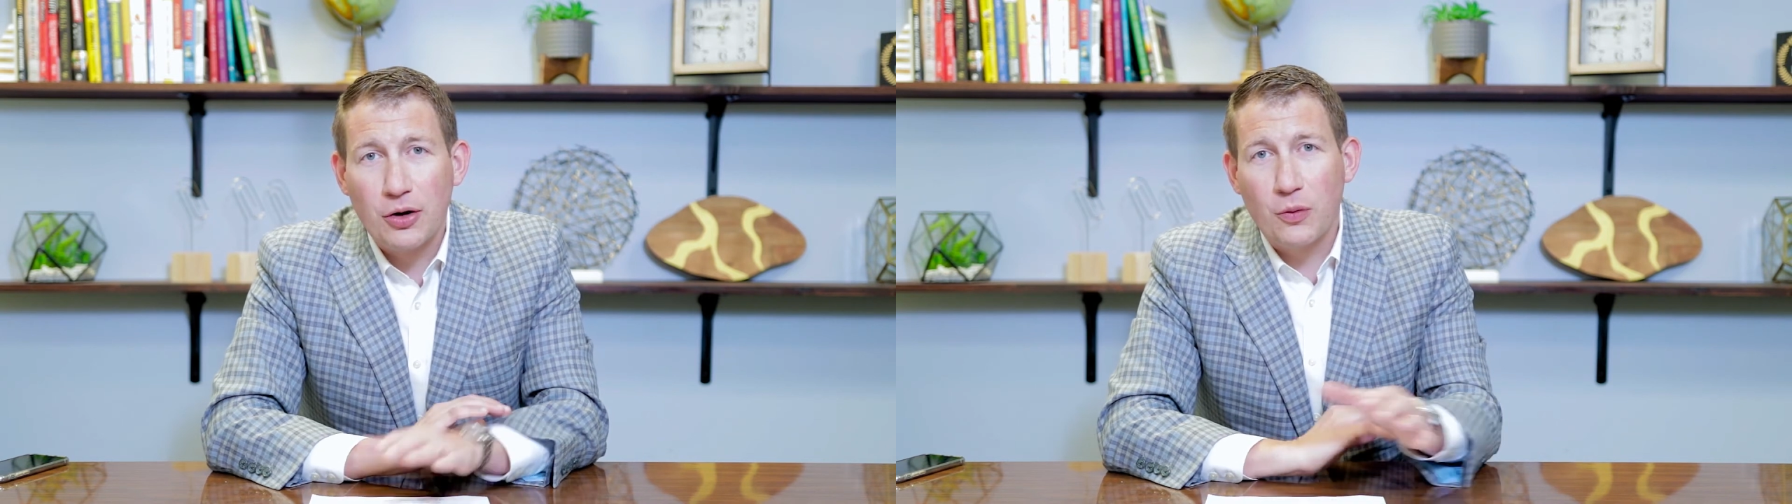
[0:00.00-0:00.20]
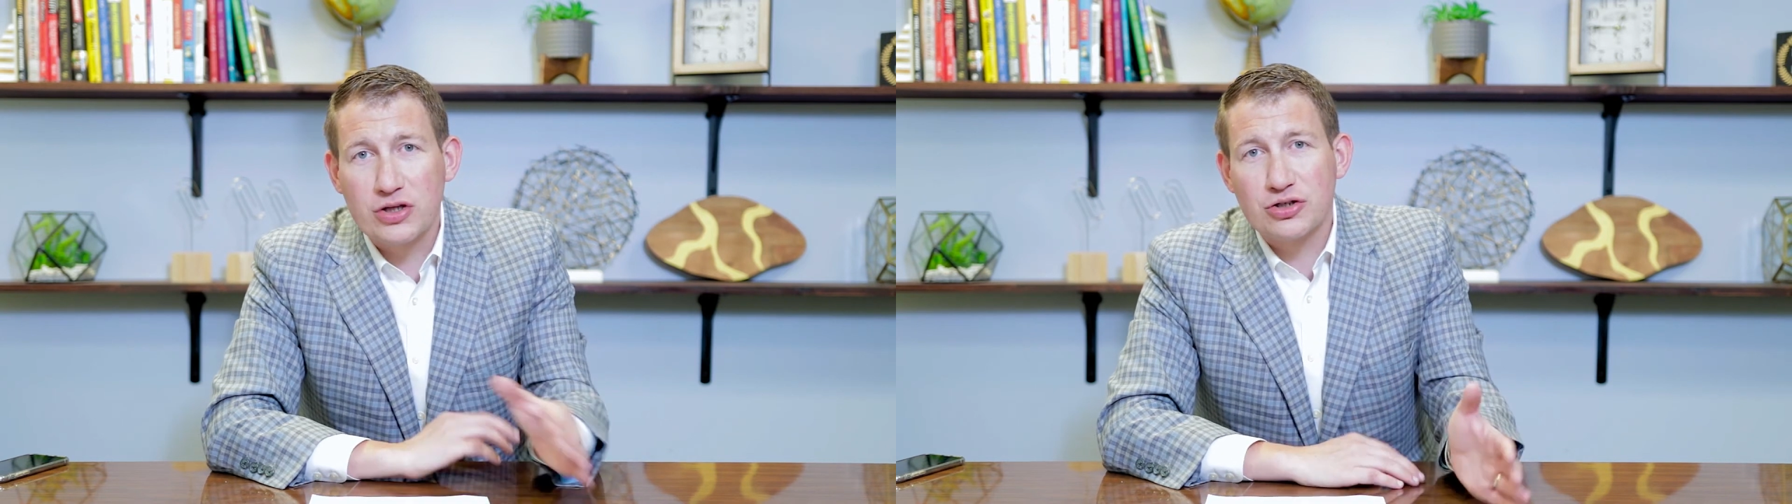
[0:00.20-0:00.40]

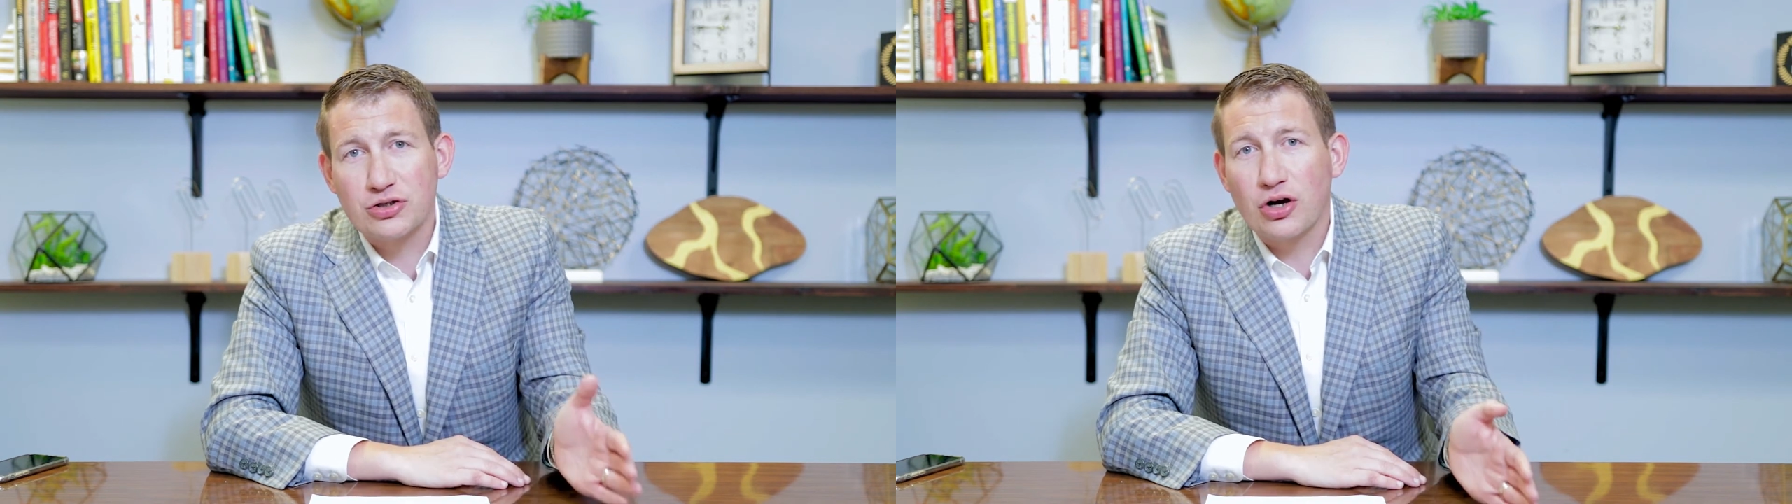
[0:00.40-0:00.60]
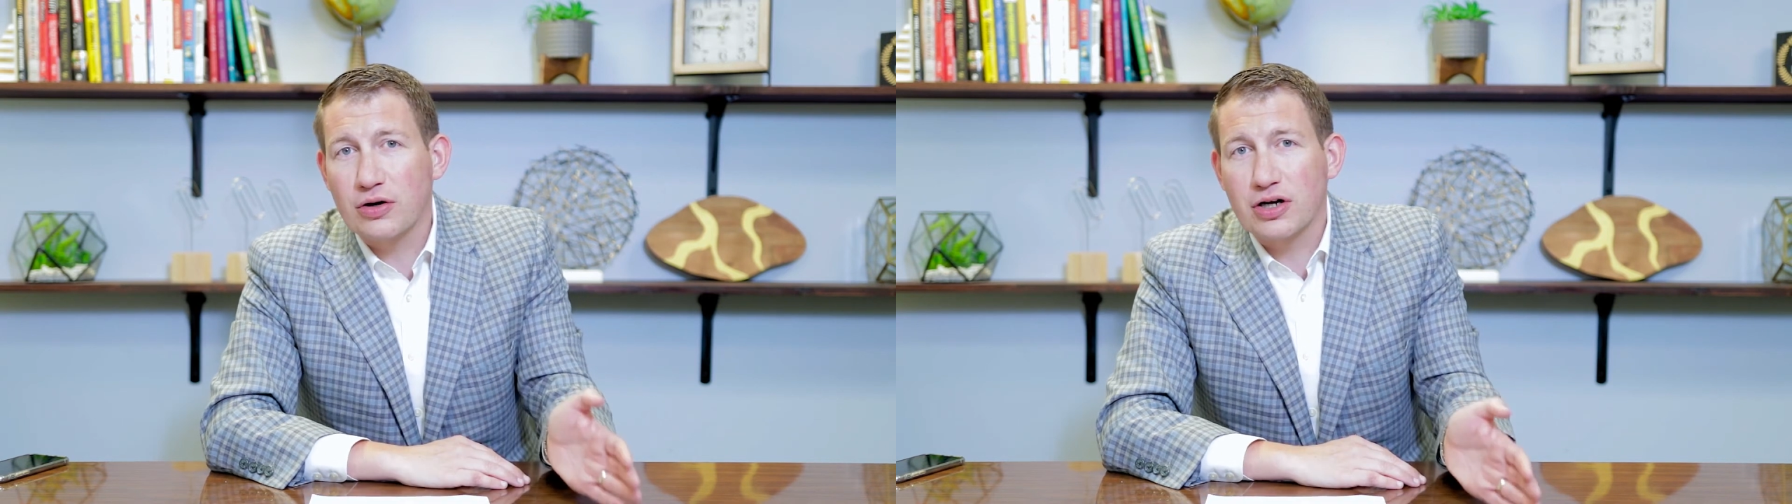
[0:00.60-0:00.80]
once your
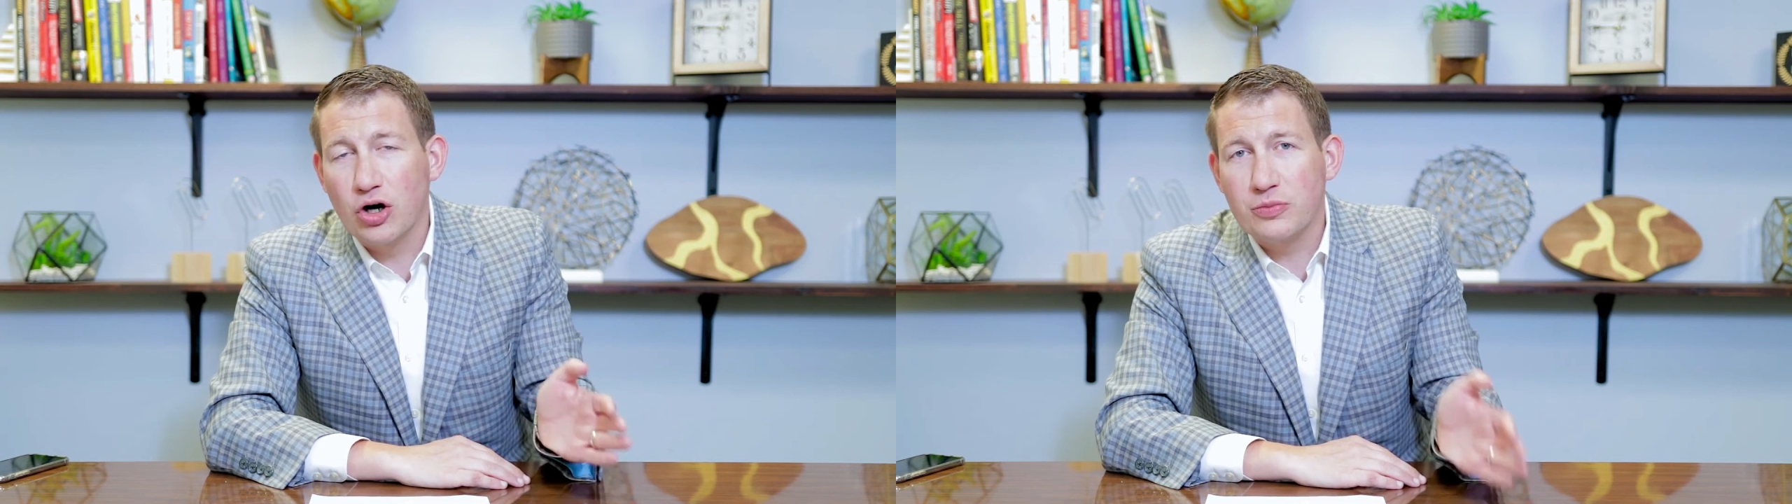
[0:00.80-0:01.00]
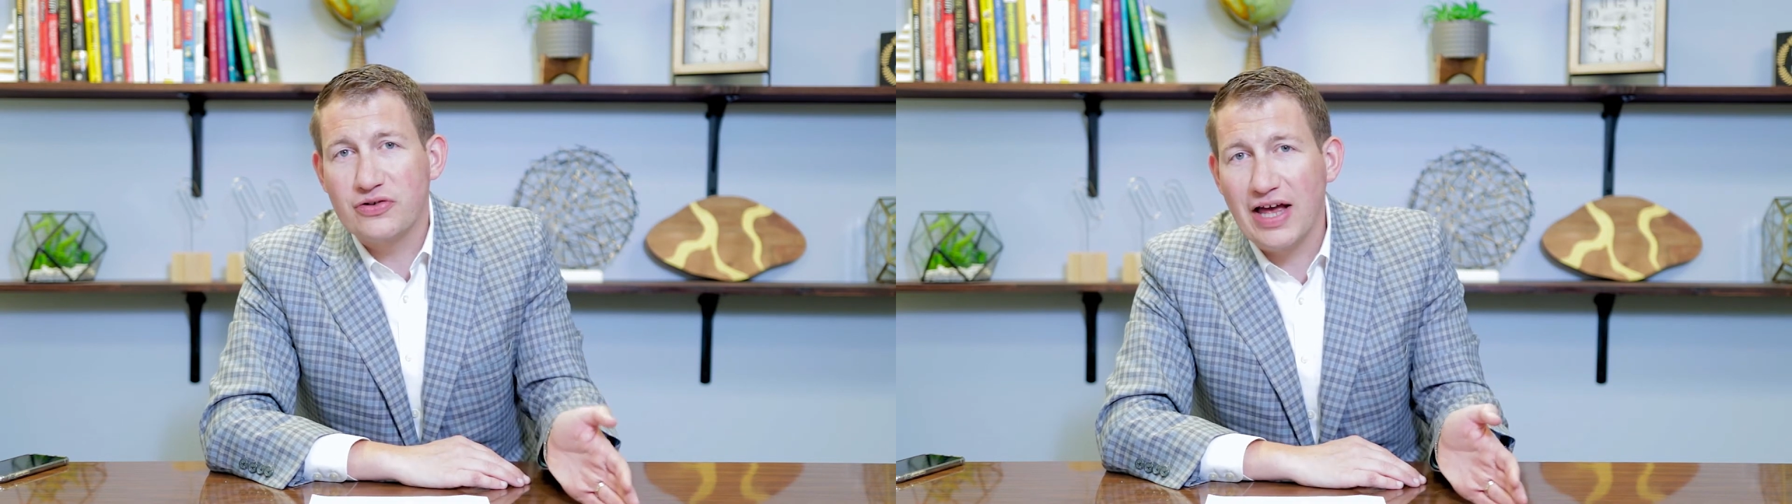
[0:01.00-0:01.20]
current
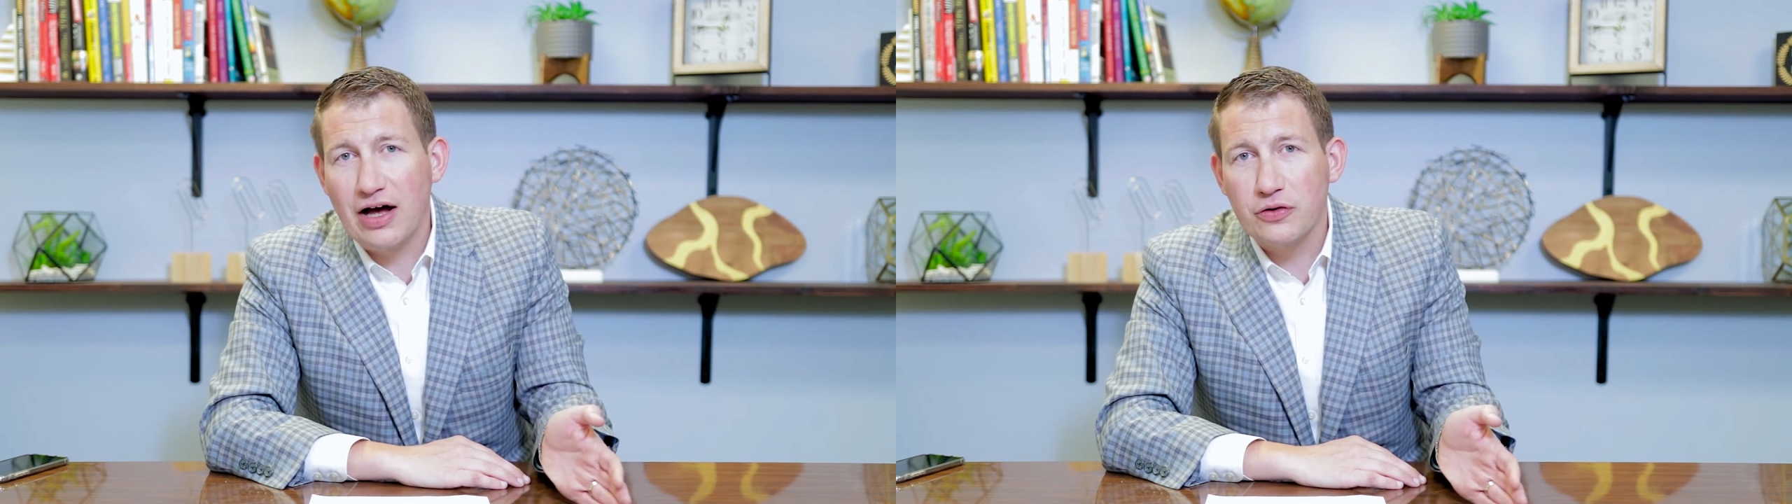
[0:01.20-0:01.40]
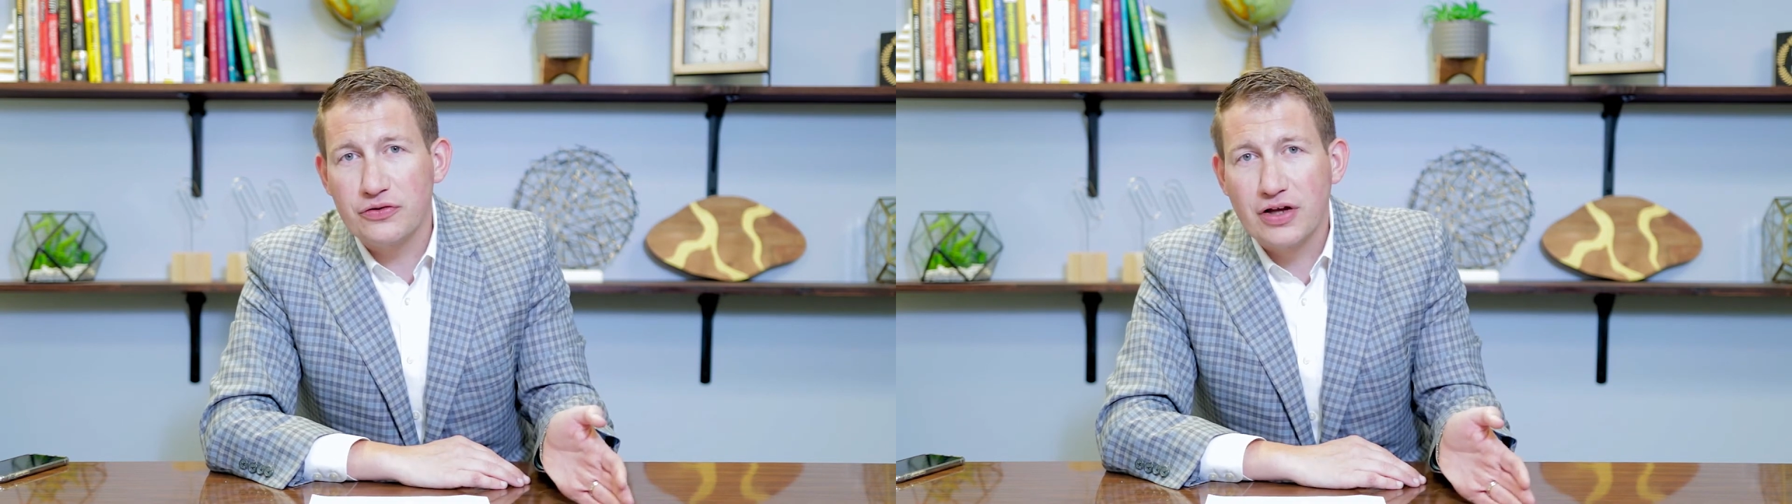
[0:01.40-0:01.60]
home
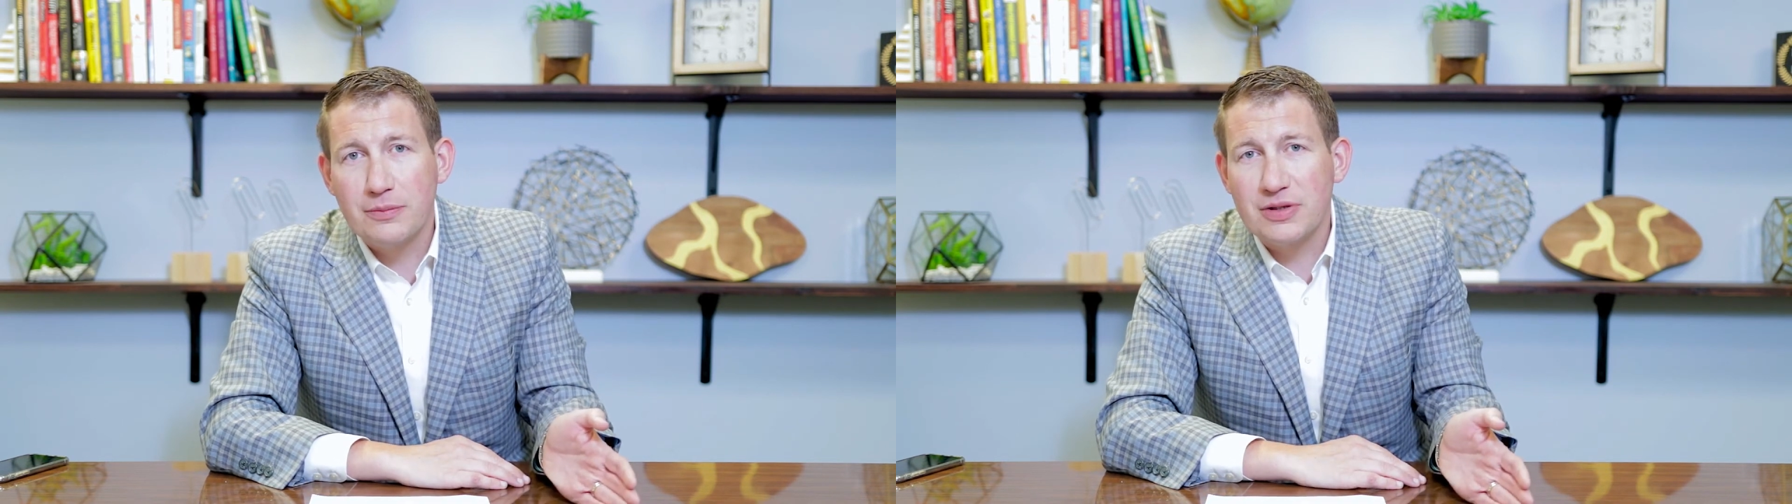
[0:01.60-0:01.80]
sells